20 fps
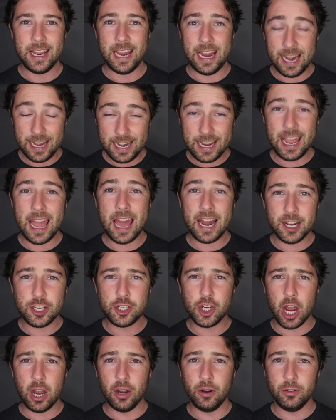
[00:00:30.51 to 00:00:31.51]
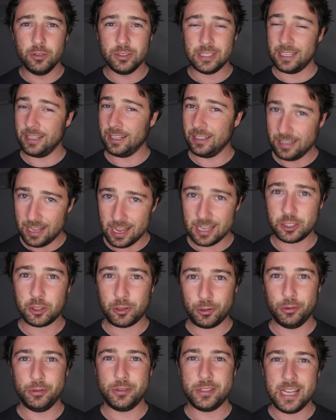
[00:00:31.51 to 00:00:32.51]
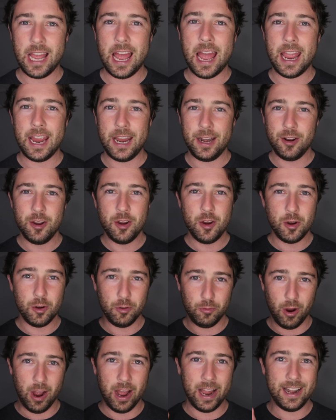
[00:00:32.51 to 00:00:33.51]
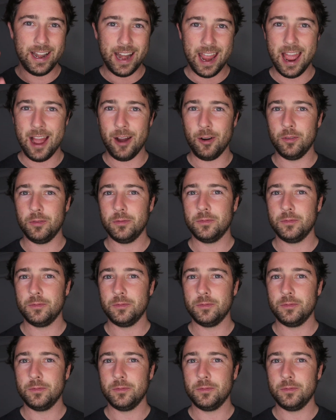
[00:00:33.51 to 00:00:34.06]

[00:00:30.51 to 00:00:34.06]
Indiana Jones and The Last Crusade right now.